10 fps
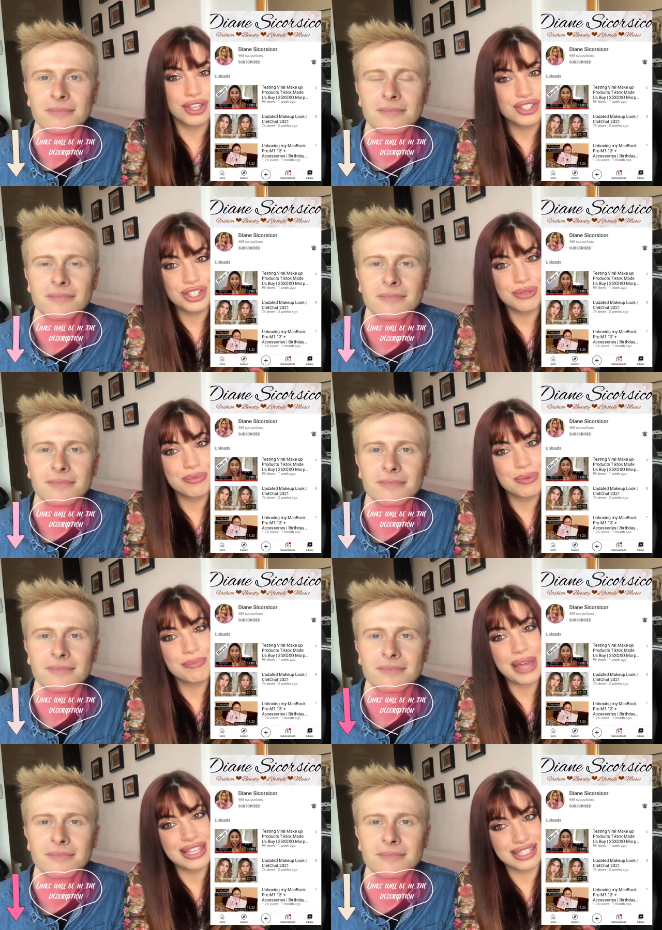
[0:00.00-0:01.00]
Speaker 1: YouTube
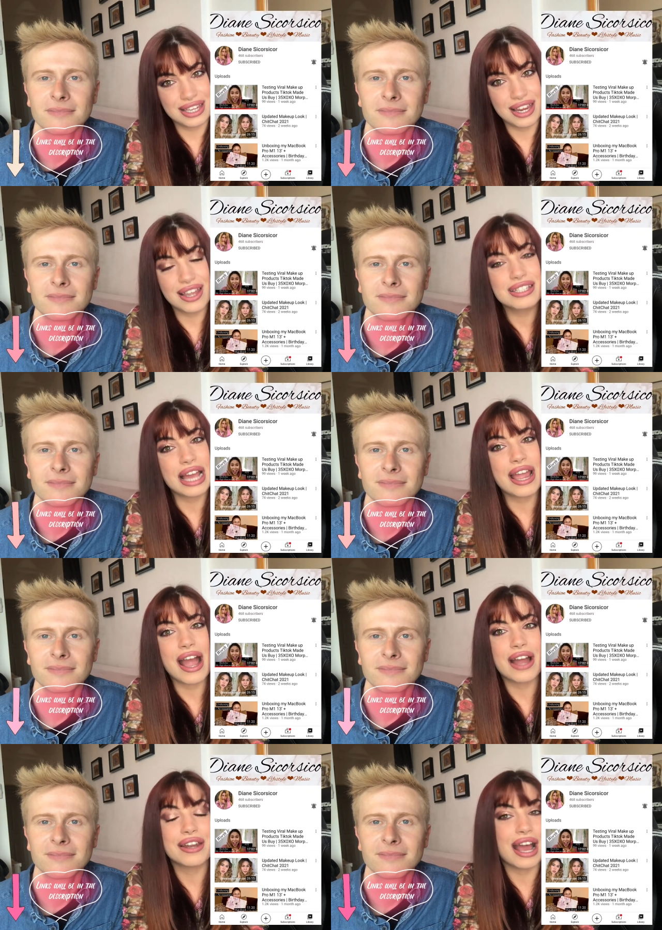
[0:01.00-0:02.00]
bestie Diane
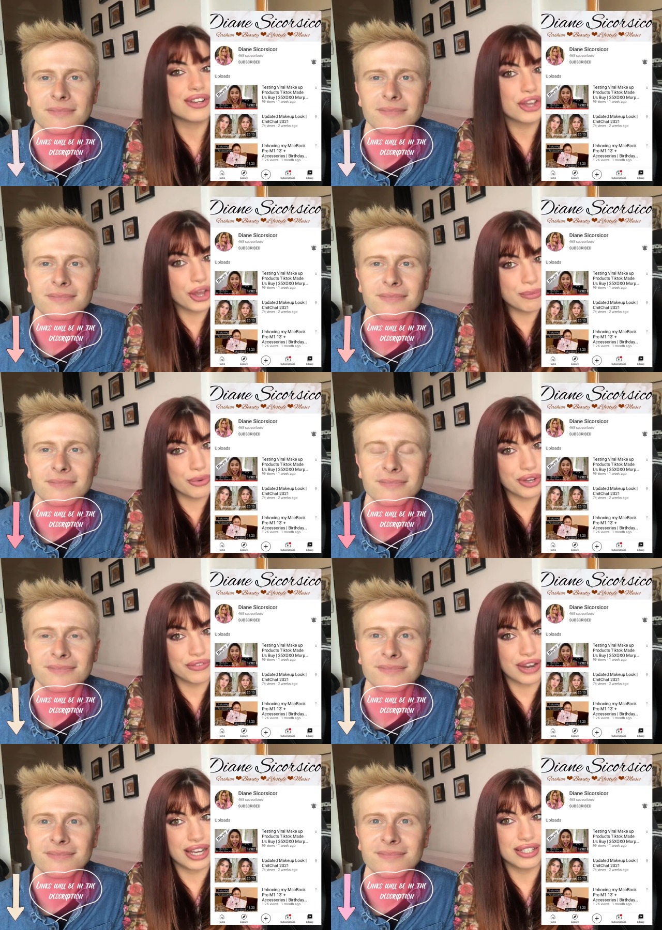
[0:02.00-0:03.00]
and her
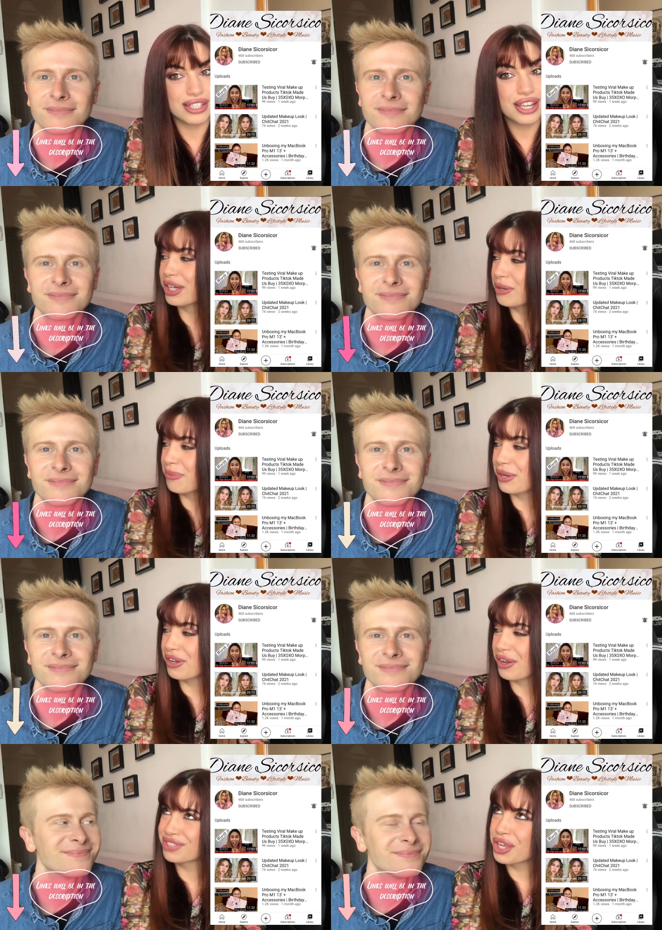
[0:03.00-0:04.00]
boyfriend. We're gonna be
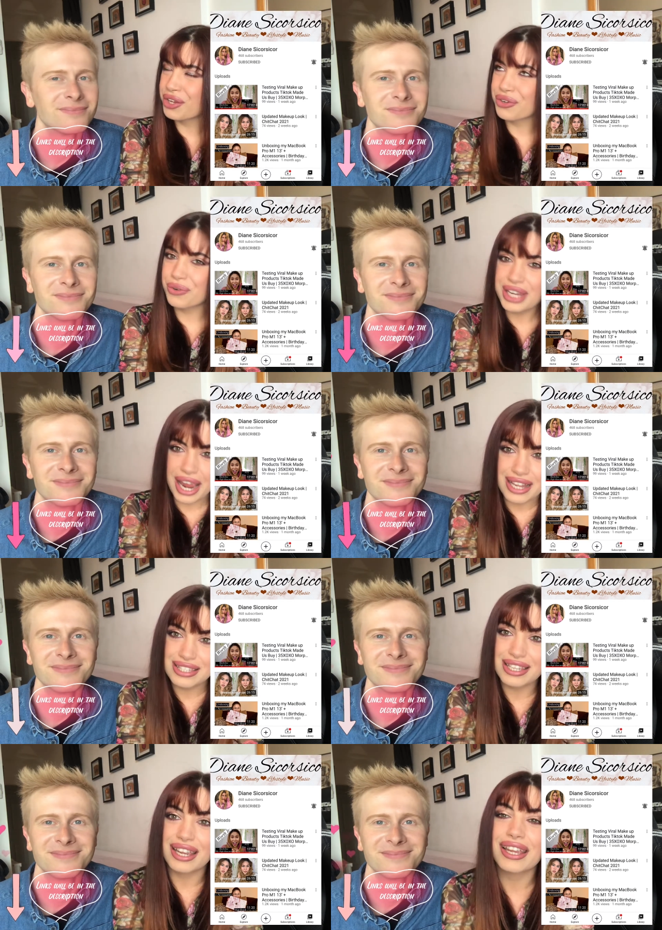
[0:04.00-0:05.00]

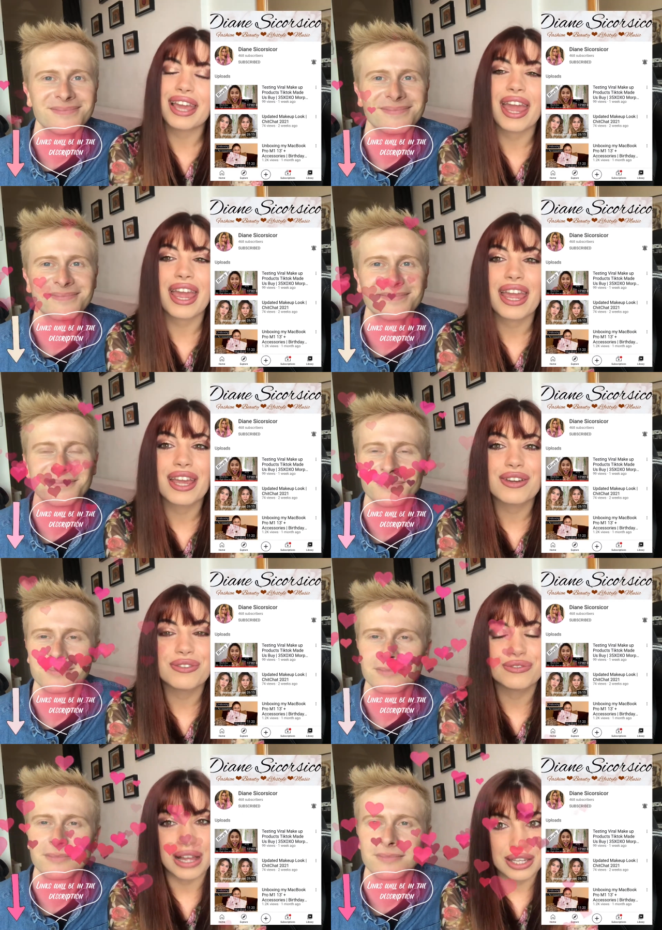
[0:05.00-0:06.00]
creating a
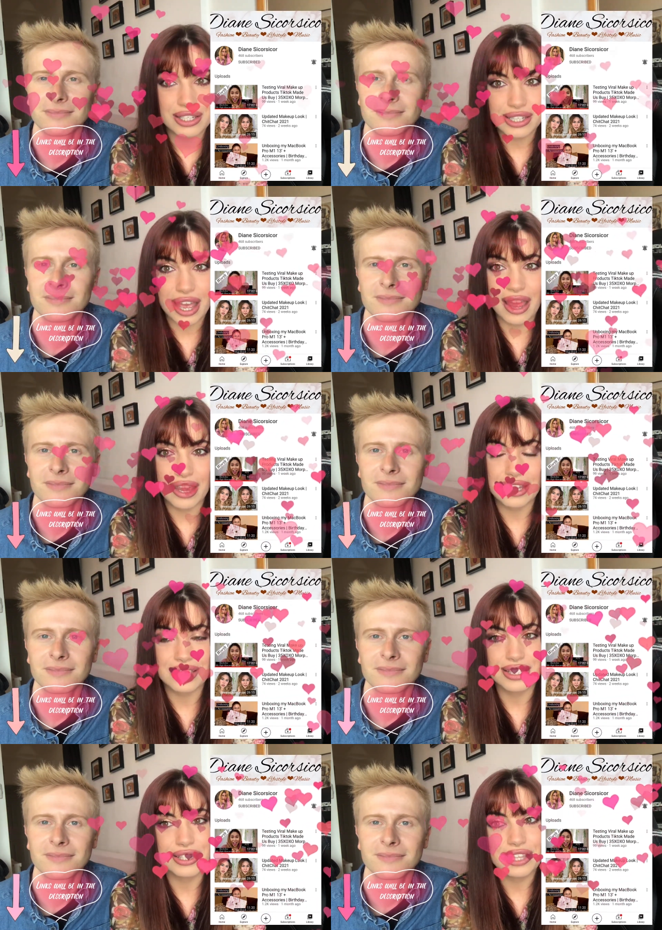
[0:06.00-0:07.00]

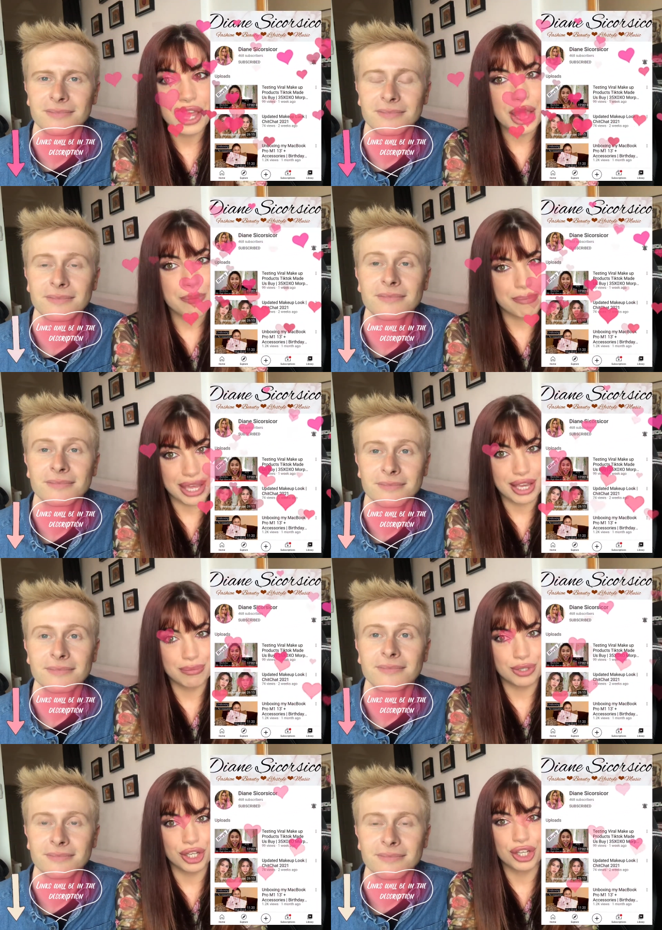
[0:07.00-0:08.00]
Valentine's makeup
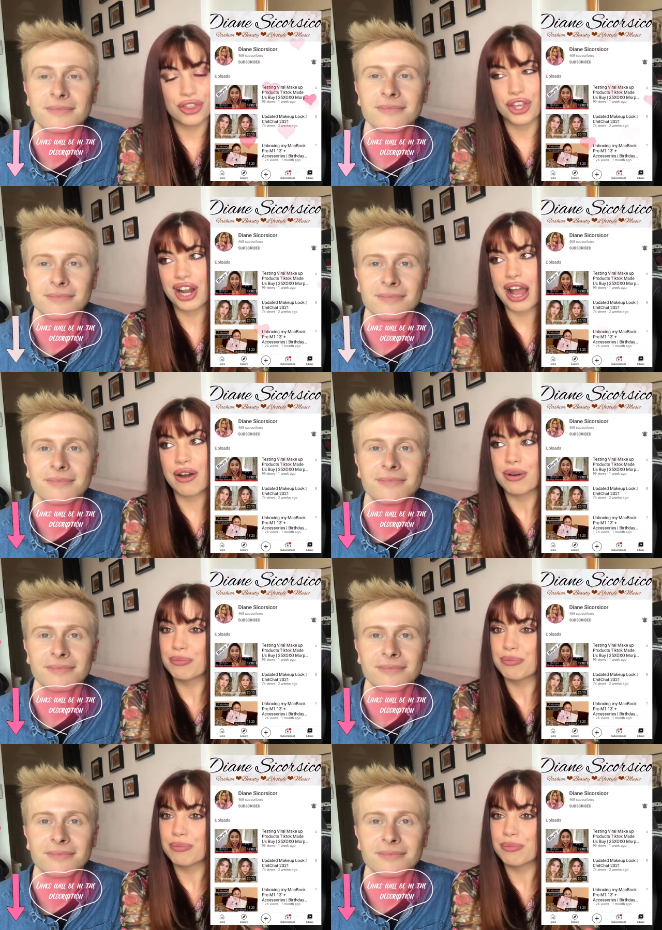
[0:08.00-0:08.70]
look that our